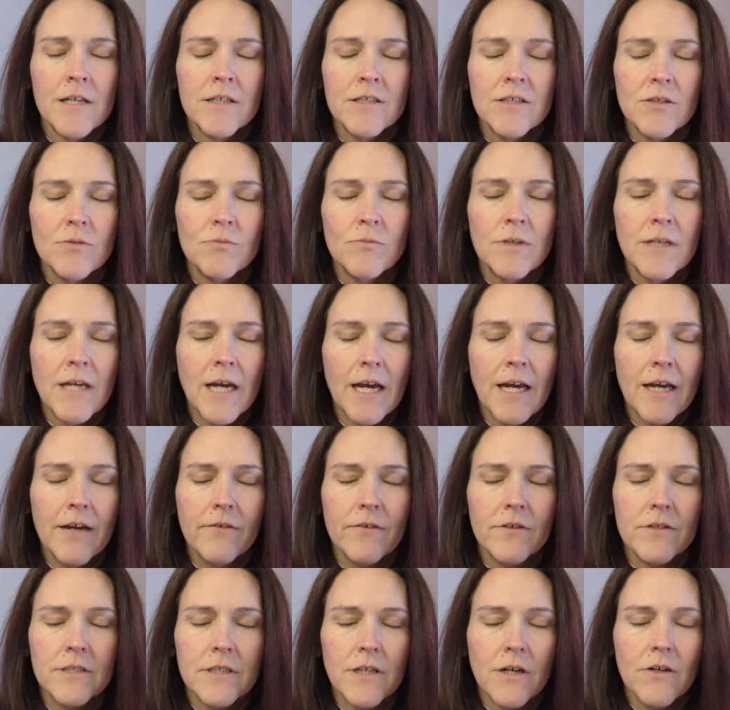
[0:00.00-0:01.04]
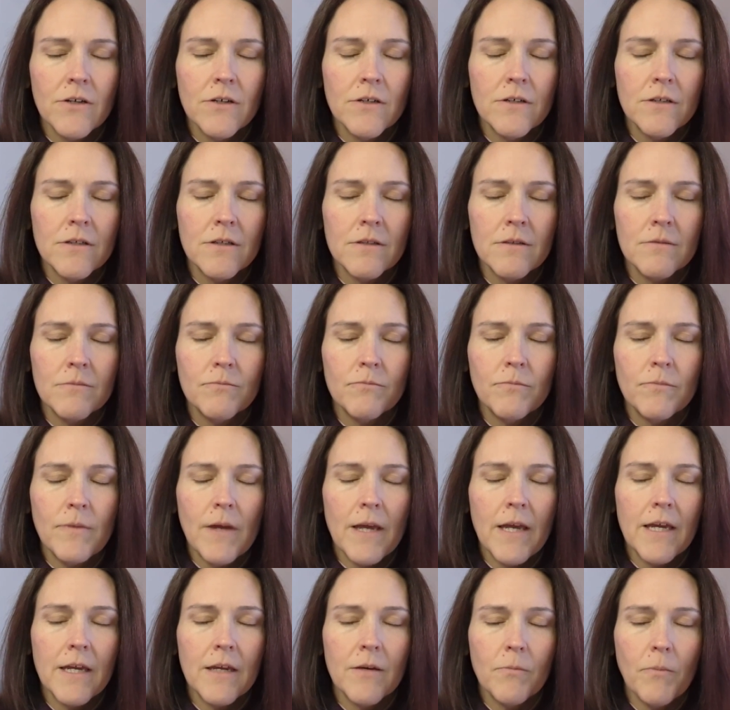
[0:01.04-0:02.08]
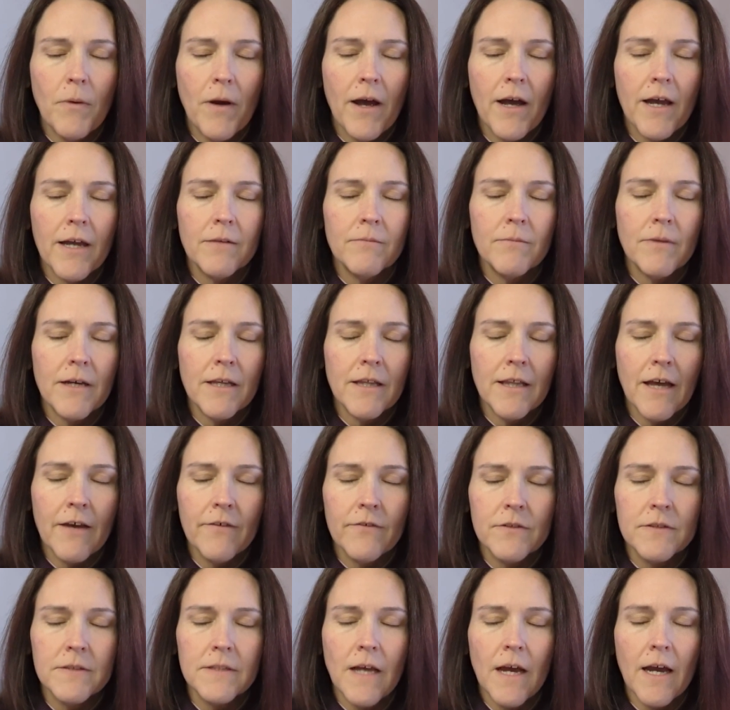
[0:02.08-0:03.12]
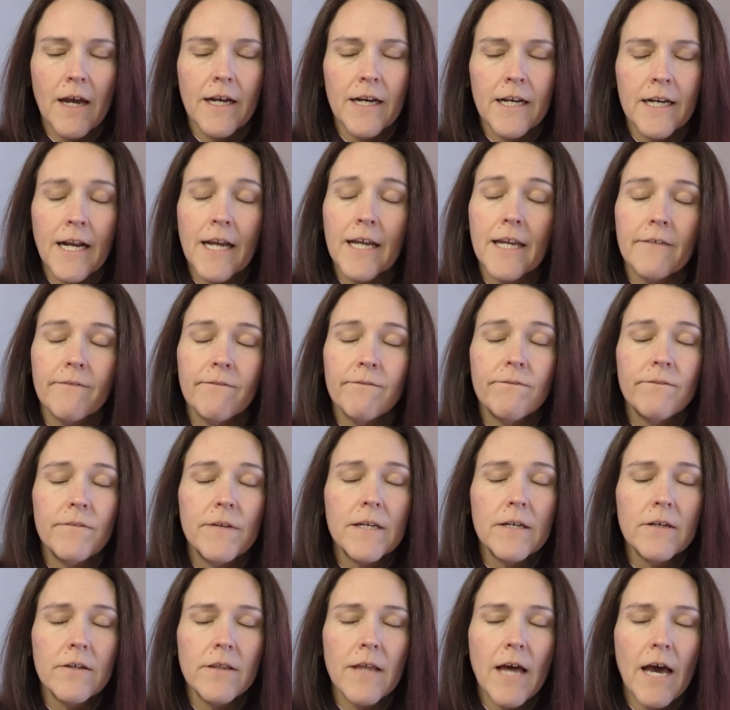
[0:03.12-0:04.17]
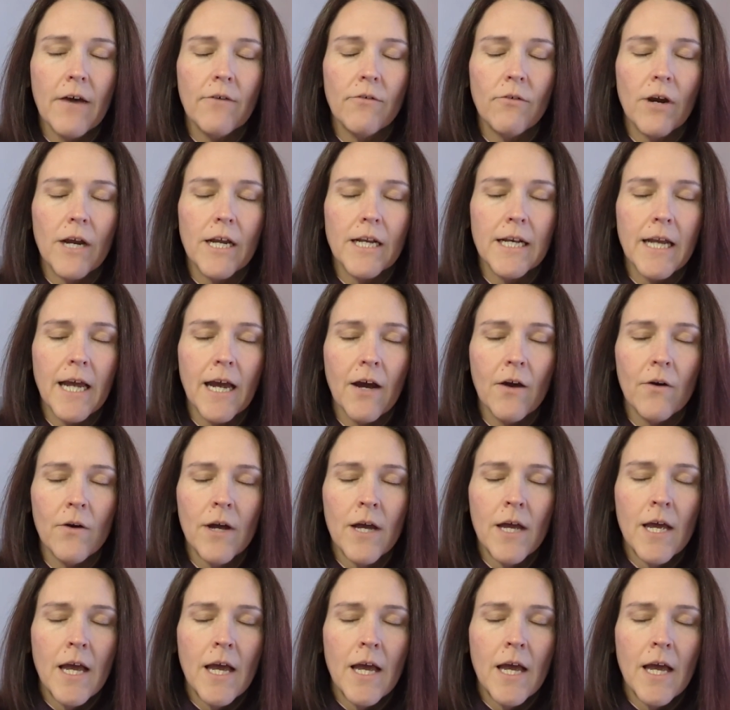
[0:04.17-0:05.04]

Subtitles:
So, me, I have a dull ache behind my left side, and I can feel that right now